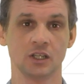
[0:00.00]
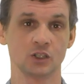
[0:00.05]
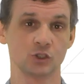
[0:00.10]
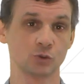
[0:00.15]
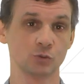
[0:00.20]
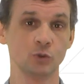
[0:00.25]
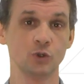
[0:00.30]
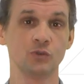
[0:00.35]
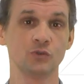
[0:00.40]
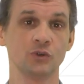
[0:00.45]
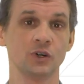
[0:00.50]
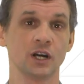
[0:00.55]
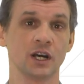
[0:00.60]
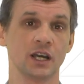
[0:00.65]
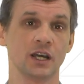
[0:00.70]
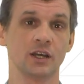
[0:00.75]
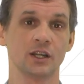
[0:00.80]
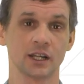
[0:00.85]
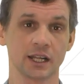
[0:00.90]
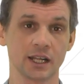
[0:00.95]
To move
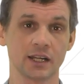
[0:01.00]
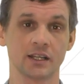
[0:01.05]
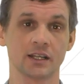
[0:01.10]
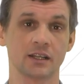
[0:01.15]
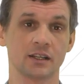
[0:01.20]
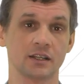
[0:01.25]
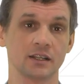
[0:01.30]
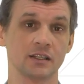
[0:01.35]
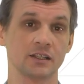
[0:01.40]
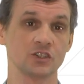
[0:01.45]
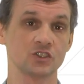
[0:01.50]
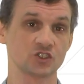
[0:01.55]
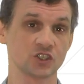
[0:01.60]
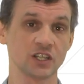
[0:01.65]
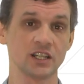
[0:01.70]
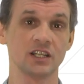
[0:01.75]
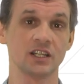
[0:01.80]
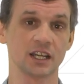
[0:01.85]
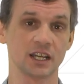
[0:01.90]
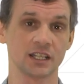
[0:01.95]
hierarchical
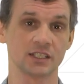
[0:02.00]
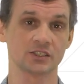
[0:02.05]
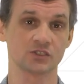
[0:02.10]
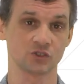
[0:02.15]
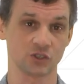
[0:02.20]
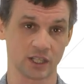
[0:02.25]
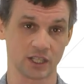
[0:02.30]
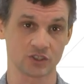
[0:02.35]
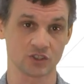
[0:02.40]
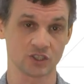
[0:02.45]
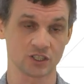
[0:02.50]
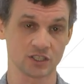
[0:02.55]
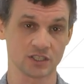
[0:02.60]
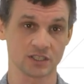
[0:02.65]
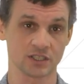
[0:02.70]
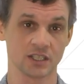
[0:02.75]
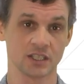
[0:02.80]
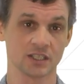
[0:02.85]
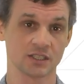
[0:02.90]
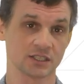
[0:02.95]
chain-like
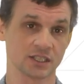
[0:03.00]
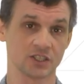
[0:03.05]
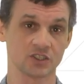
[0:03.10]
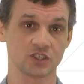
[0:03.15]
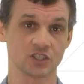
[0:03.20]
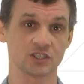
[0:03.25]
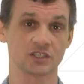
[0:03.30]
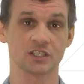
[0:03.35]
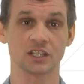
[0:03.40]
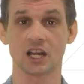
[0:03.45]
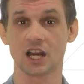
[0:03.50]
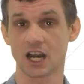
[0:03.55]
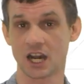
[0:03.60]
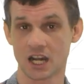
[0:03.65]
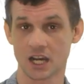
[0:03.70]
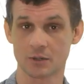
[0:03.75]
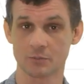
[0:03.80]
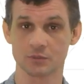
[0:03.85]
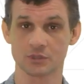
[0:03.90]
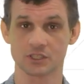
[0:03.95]
structures, such as
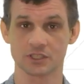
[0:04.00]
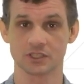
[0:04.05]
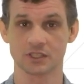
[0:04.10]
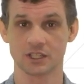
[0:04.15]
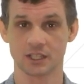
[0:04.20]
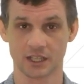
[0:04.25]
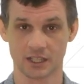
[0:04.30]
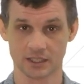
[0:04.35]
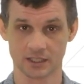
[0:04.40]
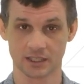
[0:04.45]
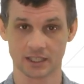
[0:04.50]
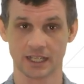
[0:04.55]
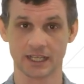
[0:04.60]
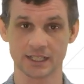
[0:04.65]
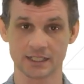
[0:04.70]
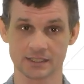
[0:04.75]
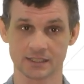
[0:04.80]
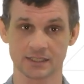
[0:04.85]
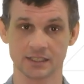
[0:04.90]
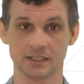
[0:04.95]
arms and
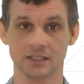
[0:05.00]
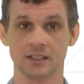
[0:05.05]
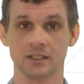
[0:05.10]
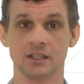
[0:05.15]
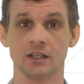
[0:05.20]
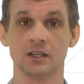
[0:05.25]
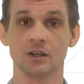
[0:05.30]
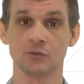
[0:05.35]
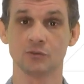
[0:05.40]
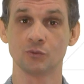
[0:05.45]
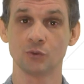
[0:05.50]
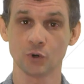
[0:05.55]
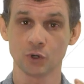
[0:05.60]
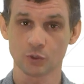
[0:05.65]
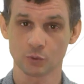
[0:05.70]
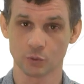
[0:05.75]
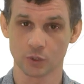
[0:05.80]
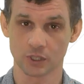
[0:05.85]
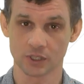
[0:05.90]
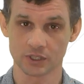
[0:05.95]
legs,
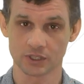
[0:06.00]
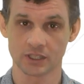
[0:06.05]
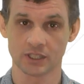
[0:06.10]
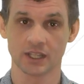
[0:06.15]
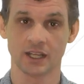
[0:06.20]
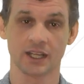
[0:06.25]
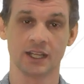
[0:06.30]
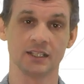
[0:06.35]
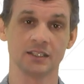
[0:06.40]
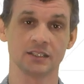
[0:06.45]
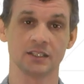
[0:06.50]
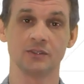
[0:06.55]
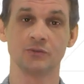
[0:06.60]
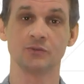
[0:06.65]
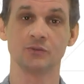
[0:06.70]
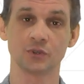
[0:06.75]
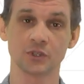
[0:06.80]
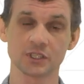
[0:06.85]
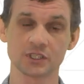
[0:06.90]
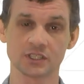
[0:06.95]
forward and
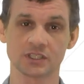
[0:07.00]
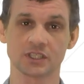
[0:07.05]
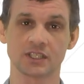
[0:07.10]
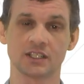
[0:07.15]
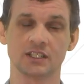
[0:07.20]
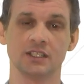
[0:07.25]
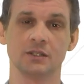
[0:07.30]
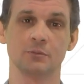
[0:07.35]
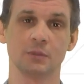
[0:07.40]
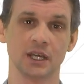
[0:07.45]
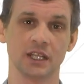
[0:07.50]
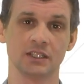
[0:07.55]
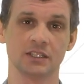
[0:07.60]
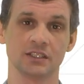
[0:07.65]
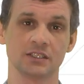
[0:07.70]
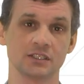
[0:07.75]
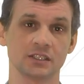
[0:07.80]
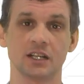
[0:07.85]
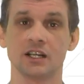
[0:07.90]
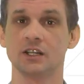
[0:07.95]
inverse
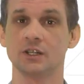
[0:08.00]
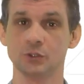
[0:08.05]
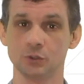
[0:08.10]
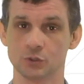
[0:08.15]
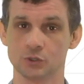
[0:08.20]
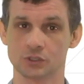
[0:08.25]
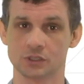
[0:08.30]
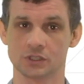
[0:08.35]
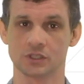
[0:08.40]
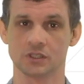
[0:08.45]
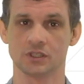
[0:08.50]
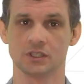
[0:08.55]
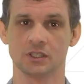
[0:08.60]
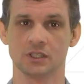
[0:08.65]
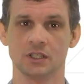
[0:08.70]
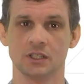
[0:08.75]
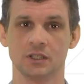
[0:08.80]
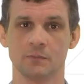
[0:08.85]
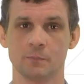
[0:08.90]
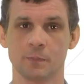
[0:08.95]
kinematics are used.
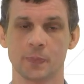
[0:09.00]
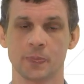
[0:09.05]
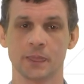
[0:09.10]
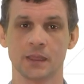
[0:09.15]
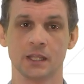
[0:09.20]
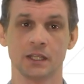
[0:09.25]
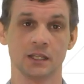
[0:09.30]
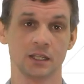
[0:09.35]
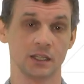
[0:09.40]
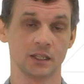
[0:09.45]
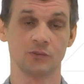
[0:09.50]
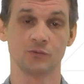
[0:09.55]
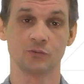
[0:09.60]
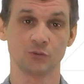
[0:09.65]
In